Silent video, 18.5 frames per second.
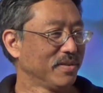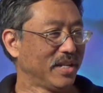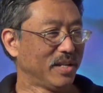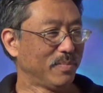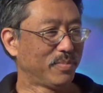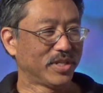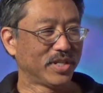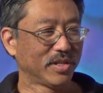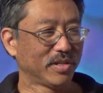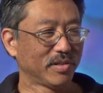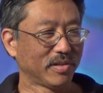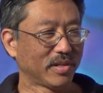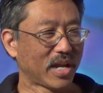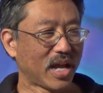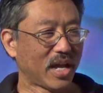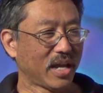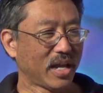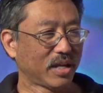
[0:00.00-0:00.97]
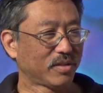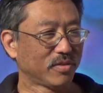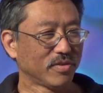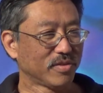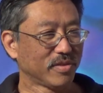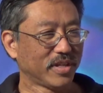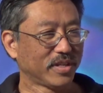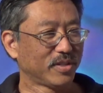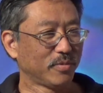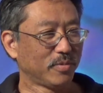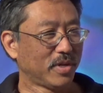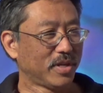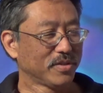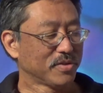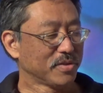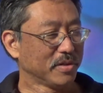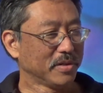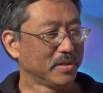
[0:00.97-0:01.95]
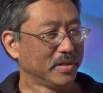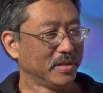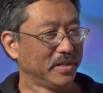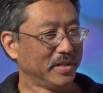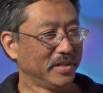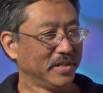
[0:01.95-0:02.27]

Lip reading: Any particular guy actors you like to watch? Or?